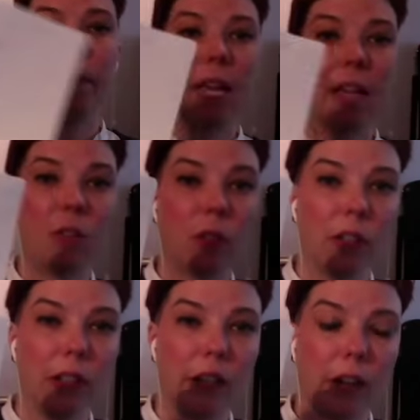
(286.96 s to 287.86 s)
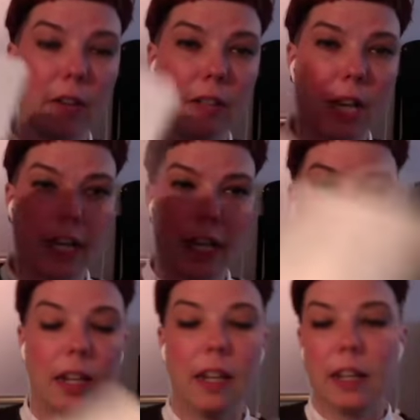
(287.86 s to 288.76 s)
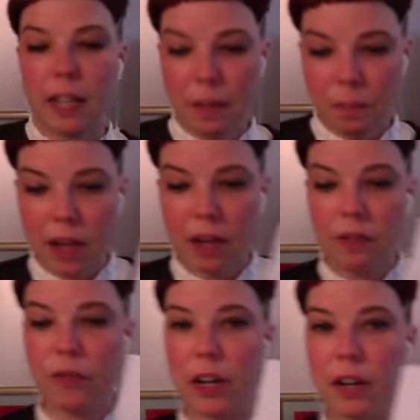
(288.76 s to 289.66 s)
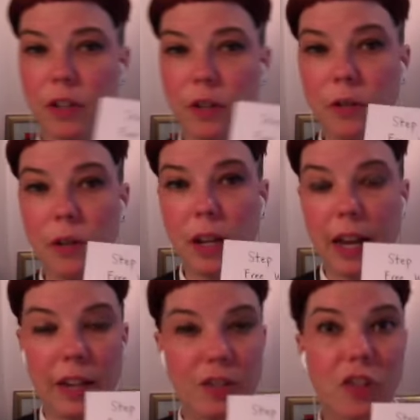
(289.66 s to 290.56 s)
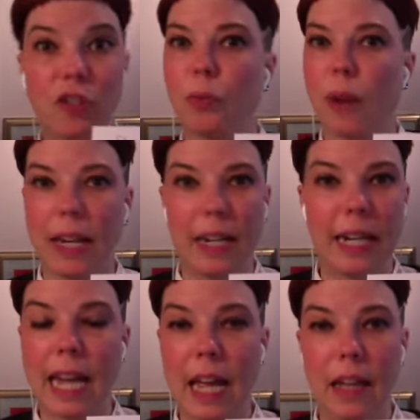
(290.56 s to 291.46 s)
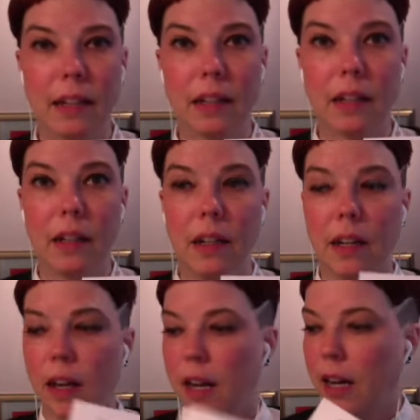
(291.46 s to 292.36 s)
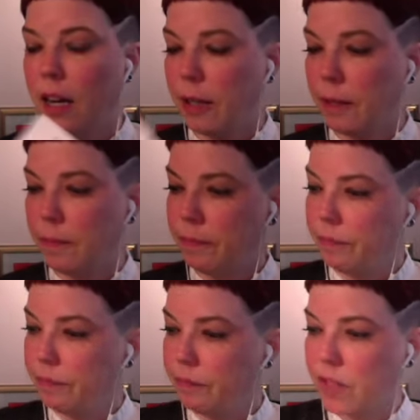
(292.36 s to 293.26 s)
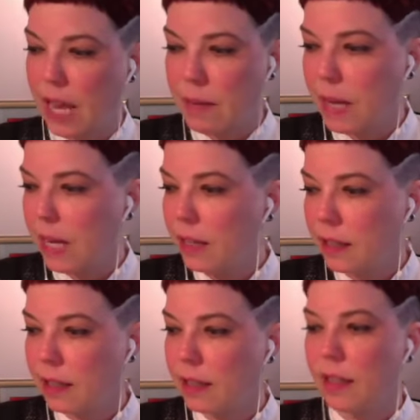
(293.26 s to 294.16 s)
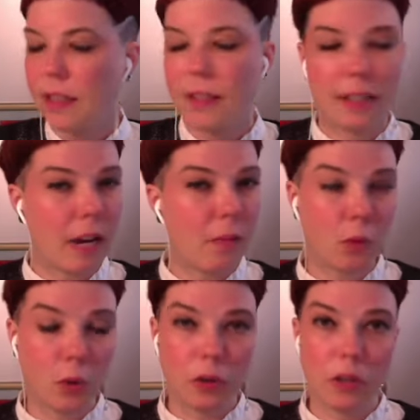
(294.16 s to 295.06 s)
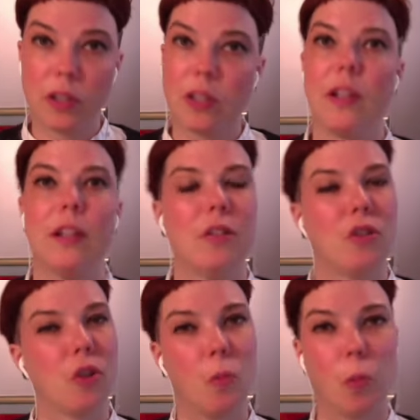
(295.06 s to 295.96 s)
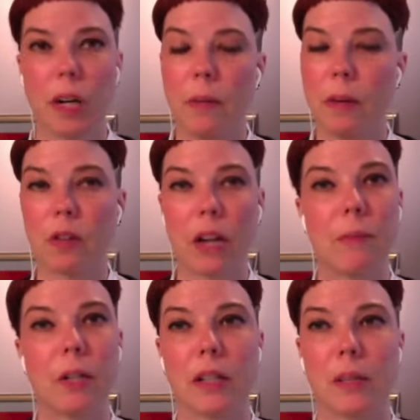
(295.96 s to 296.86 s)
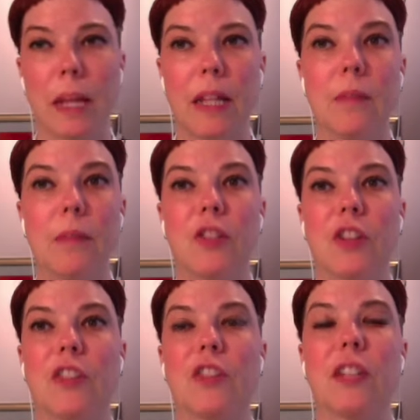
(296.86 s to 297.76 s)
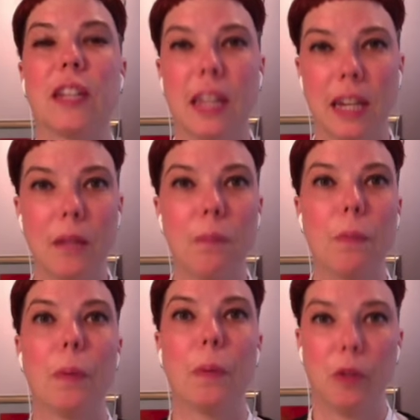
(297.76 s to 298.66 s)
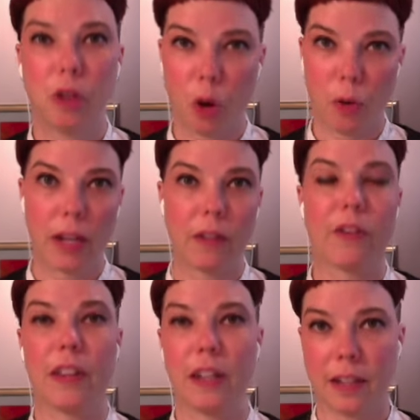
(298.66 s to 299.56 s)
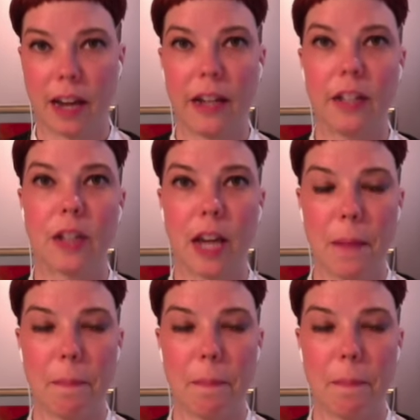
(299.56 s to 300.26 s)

and or linear outlining, keep that in front of you, and just write it again. 10 minutes, same rules. Don't worry about grammar or spelling, but just keep going for the entire time.